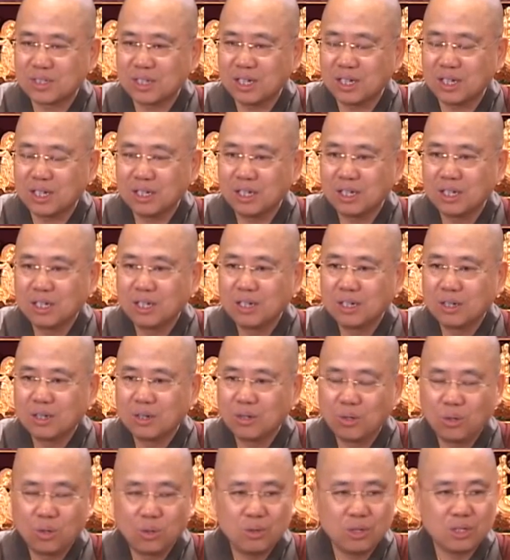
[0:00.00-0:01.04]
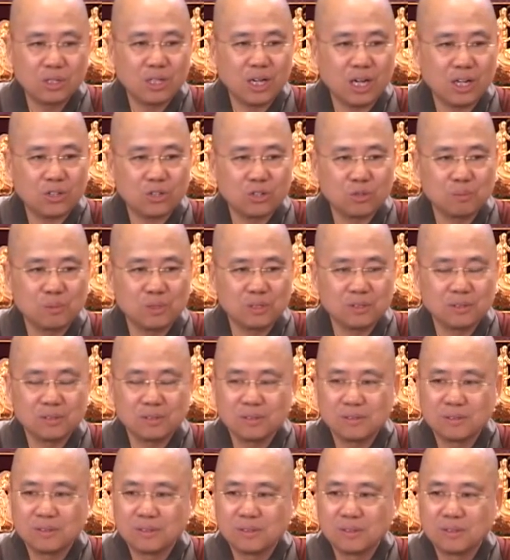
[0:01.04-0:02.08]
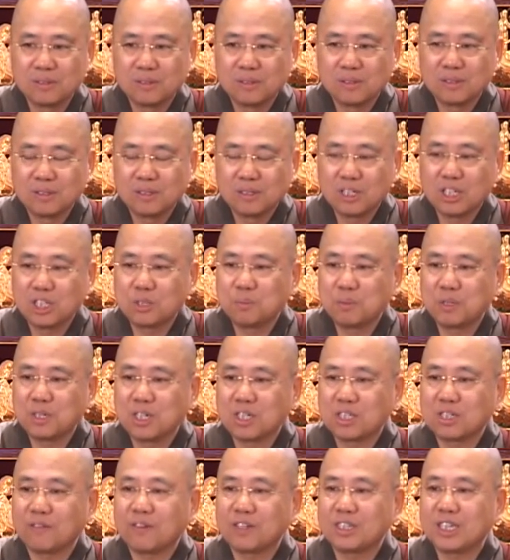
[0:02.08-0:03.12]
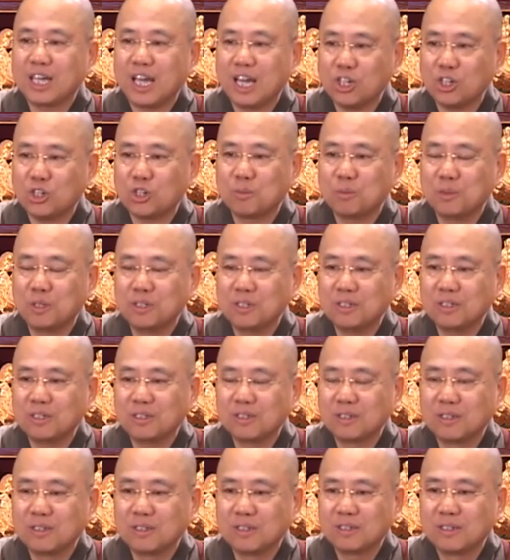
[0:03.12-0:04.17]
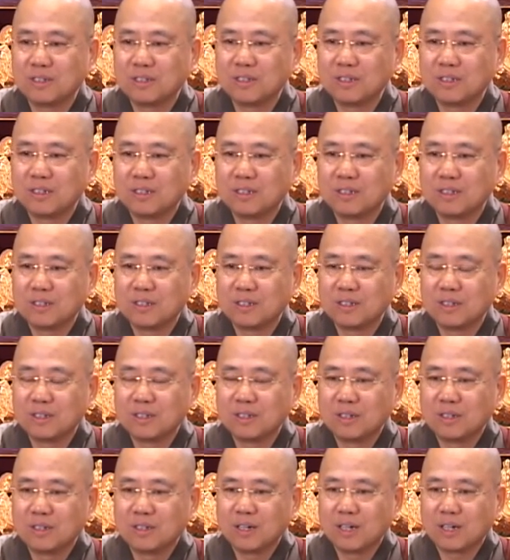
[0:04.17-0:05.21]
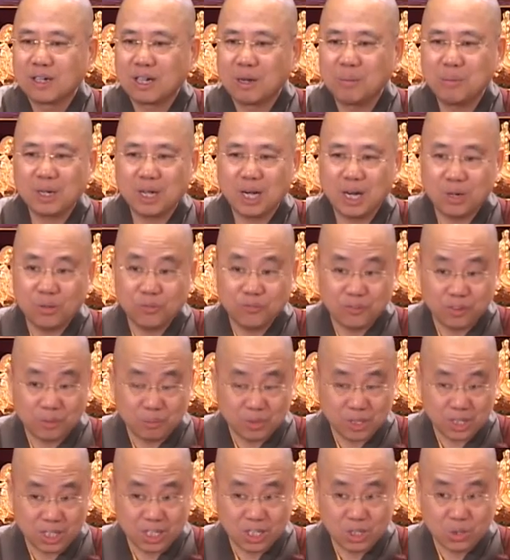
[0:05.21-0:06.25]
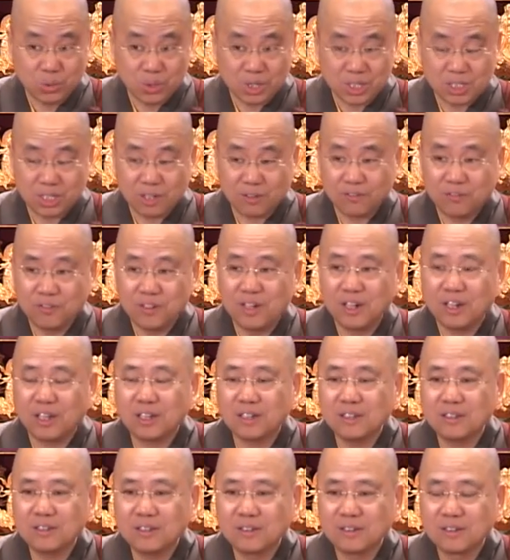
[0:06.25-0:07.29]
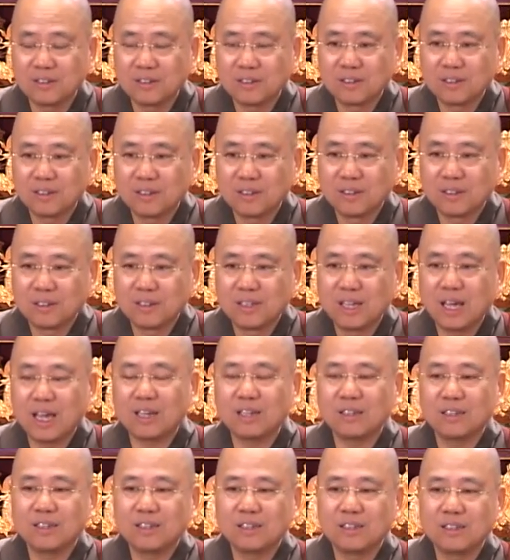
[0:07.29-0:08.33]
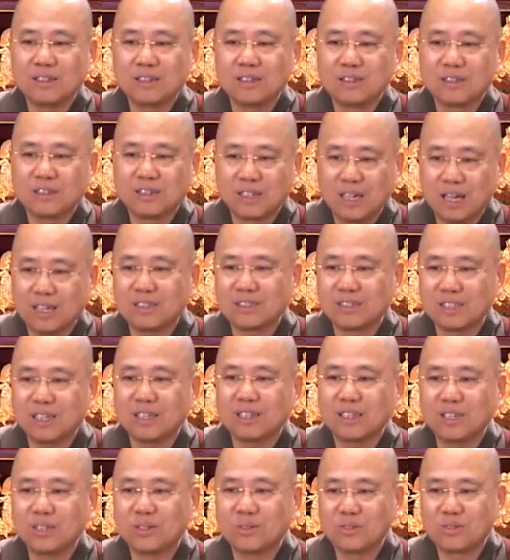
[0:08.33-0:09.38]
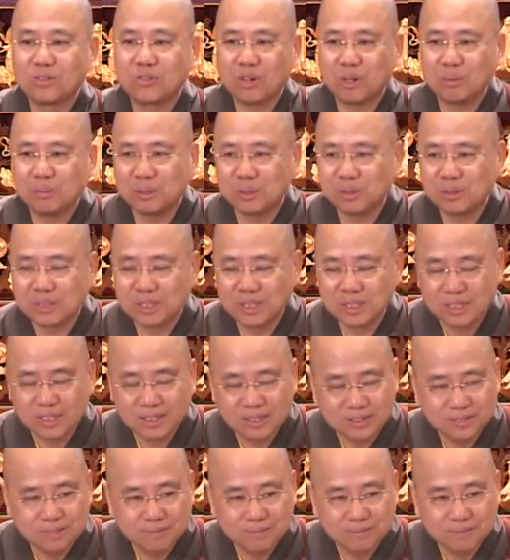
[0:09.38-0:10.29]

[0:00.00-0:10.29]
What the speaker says: say, no attachment. It's because of attachment coming out from the egoistic feeling that gets us into trouble.